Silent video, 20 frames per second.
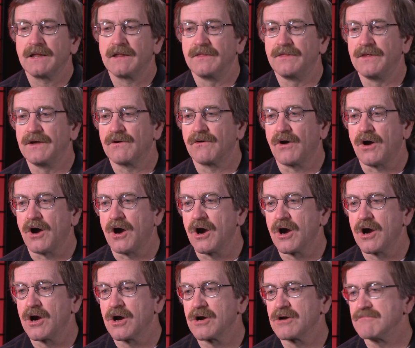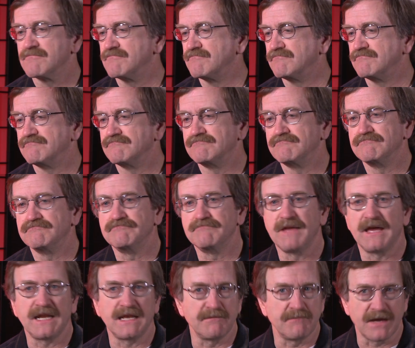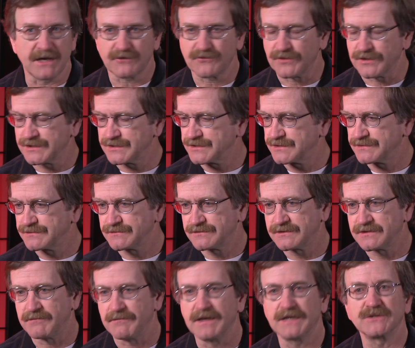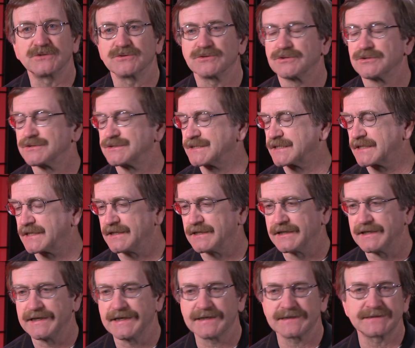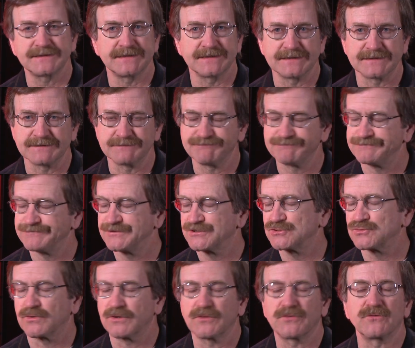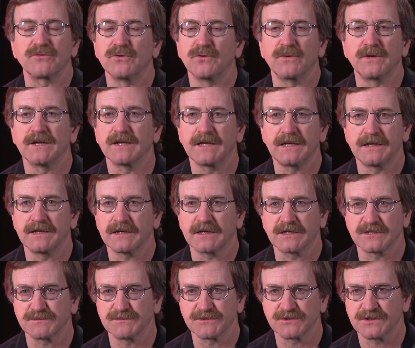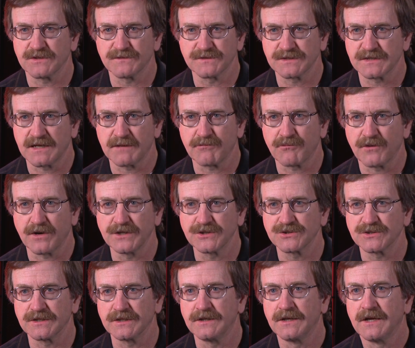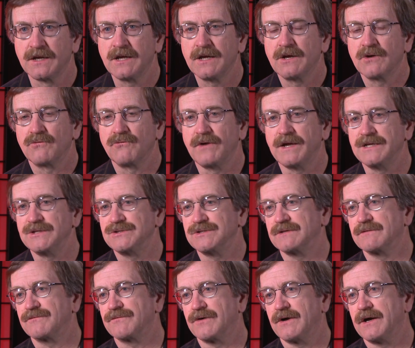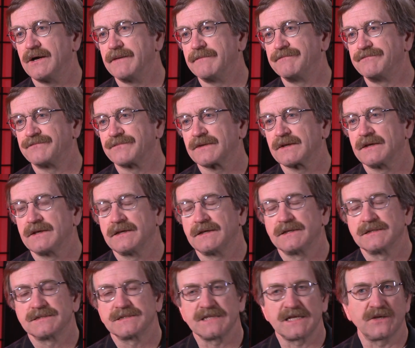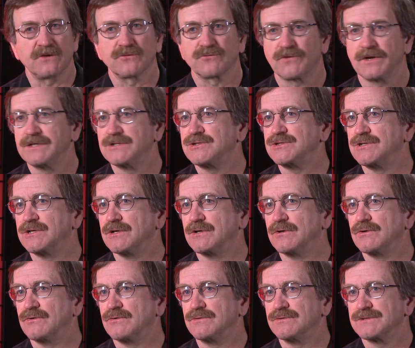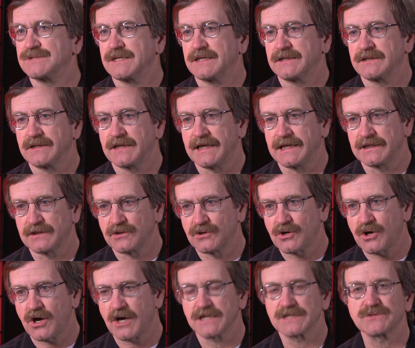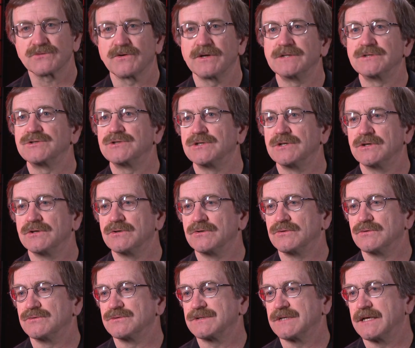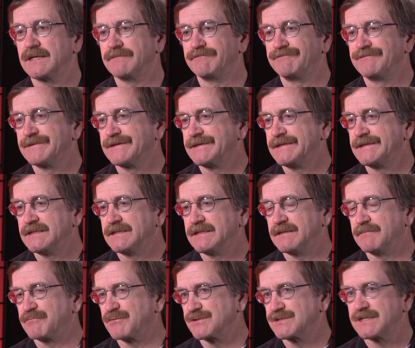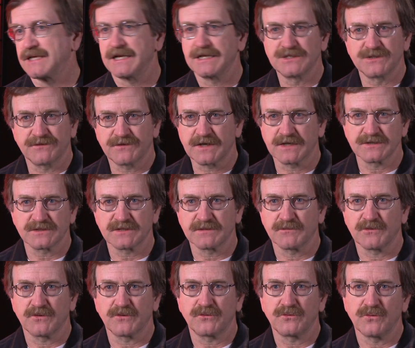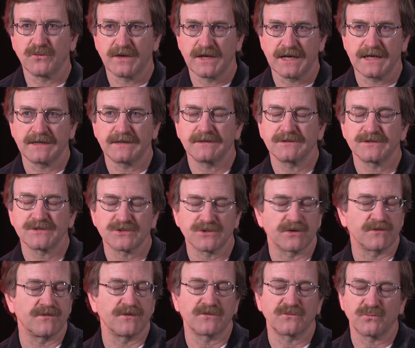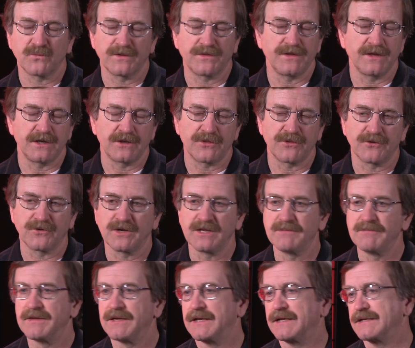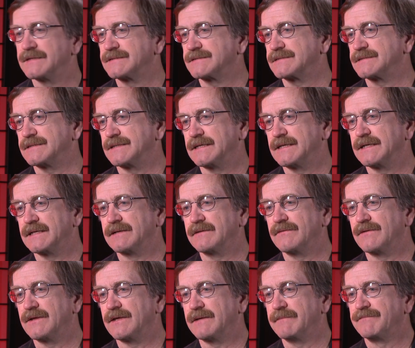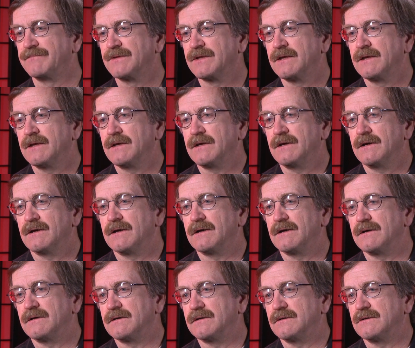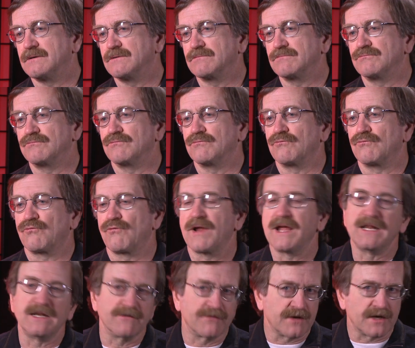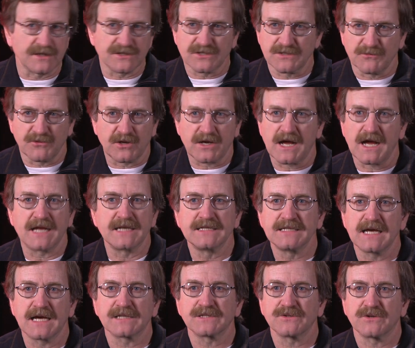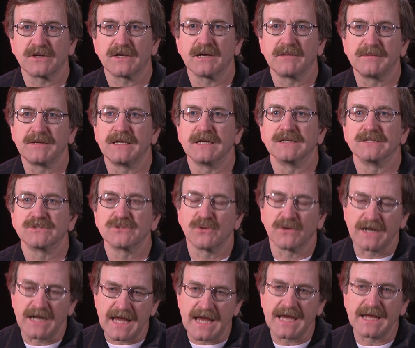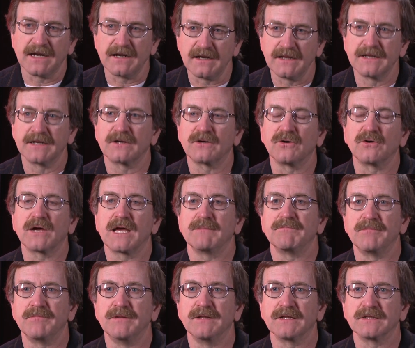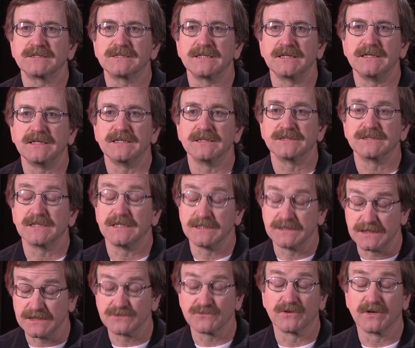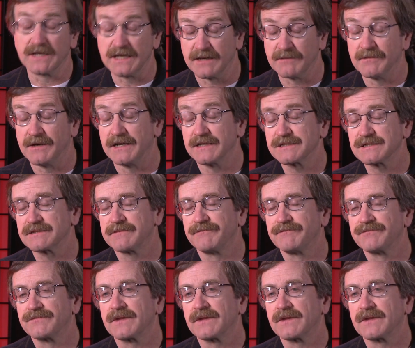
There are many metrics to measure, to collect, to sort through in a, in a customer service operation, ranging from sales ratios and, and cost ratios and the percentage of customers who get service within 30 minutes and the uh, rate of customer contacts that are coming in. So an analytical capability is, is, is really a must.